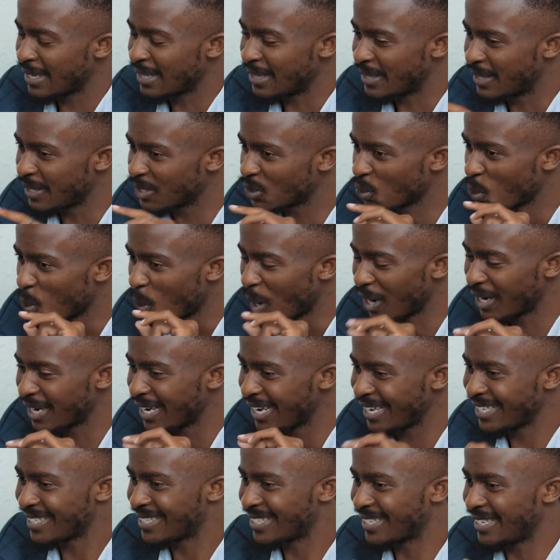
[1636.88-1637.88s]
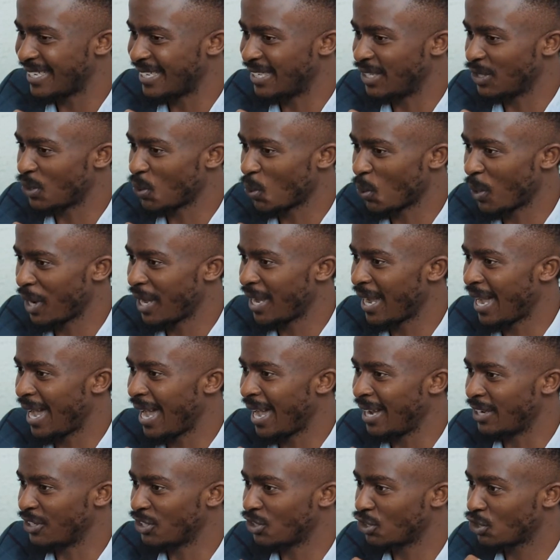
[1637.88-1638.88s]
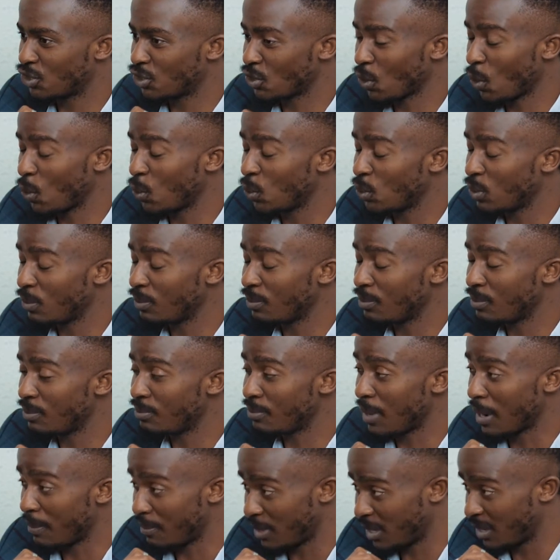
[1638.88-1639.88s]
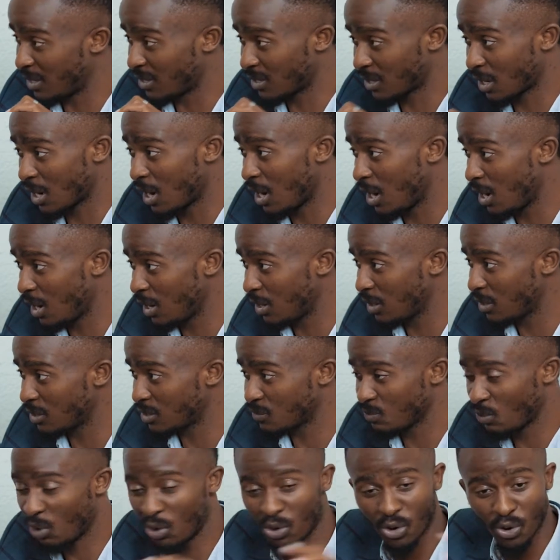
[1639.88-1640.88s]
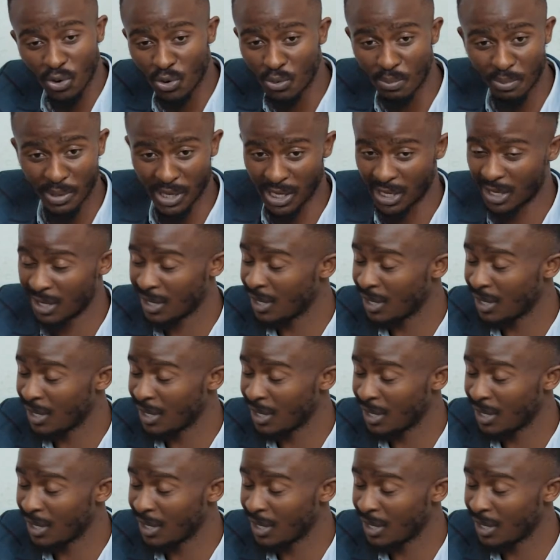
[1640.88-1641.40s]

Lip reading: this one incident where I stole my mother's car, small Kumbi.